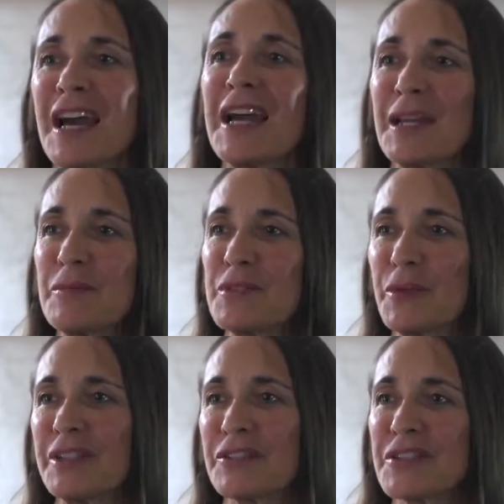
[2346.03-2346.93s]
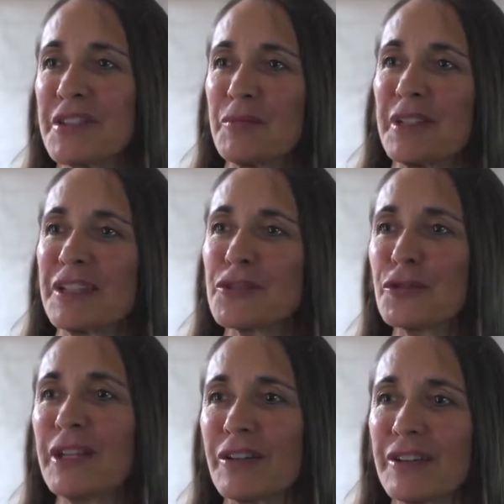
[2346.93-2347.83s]
times when there's yeah. something
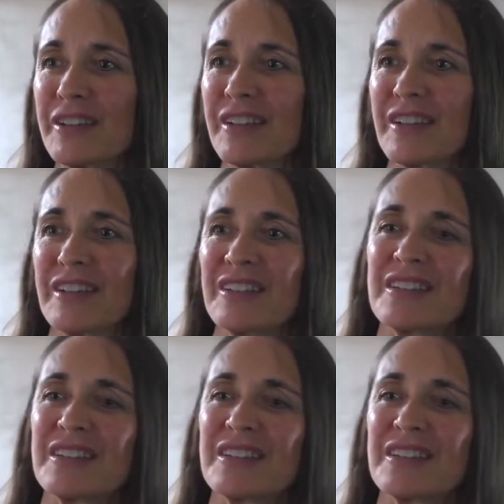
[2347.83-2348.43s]
triggered. Yeah.